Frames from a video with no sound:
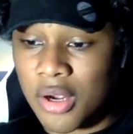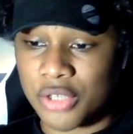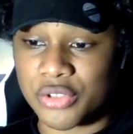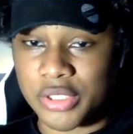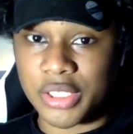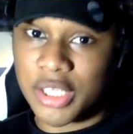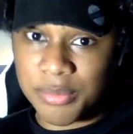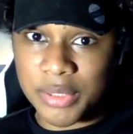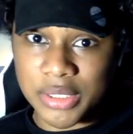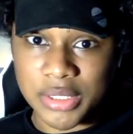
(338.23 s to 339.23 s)
are trying to
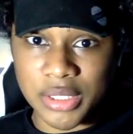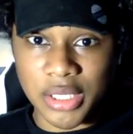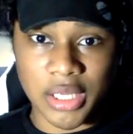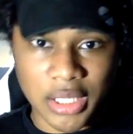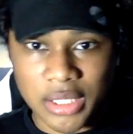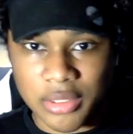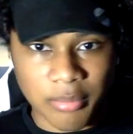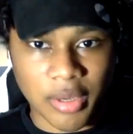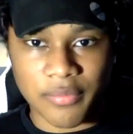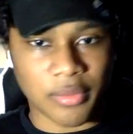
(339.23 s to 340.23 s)
keep their city and get the
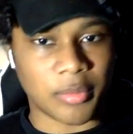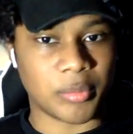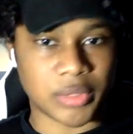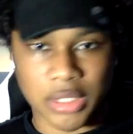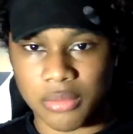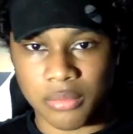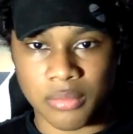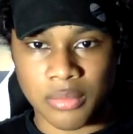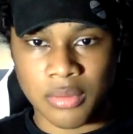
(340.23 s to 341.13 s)
Mafia members out.